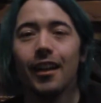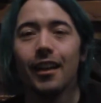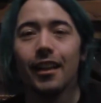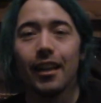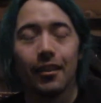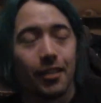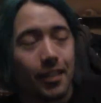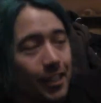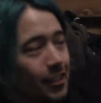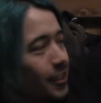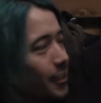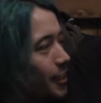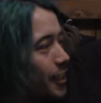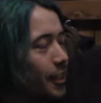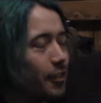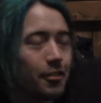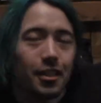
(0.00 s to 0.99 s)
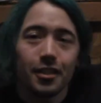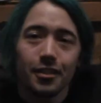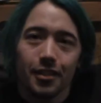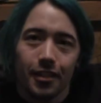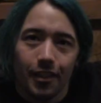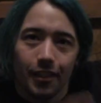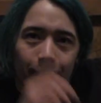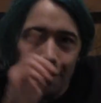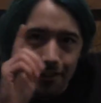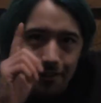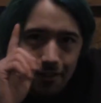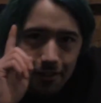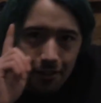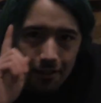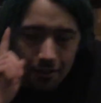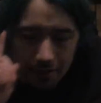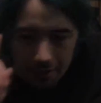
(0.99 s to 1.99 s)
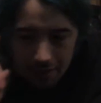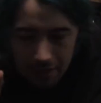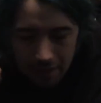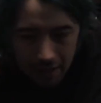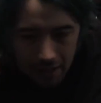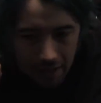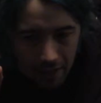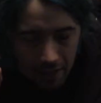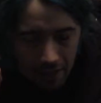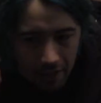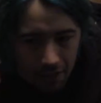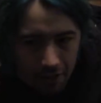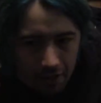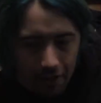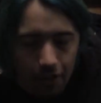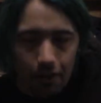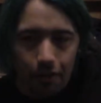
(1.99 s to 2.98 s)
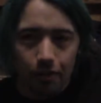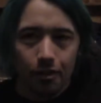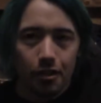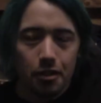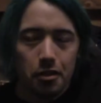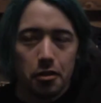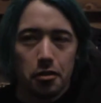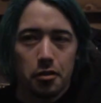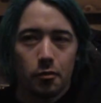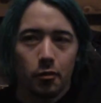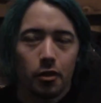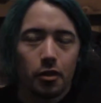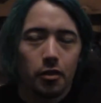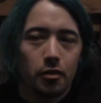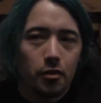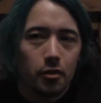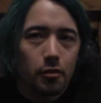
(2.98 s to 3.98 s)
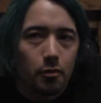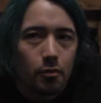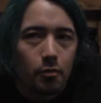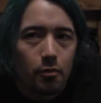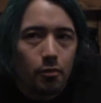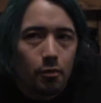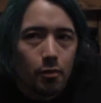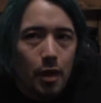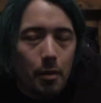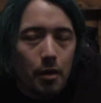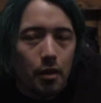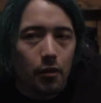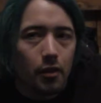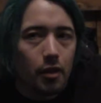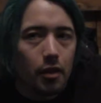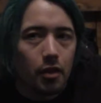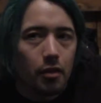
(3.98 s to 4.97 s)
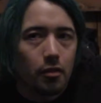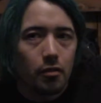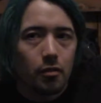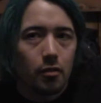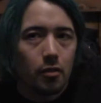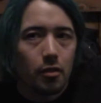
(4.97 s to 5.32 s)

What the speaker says: was actually like I think an article I saw somewhere, or maybe a video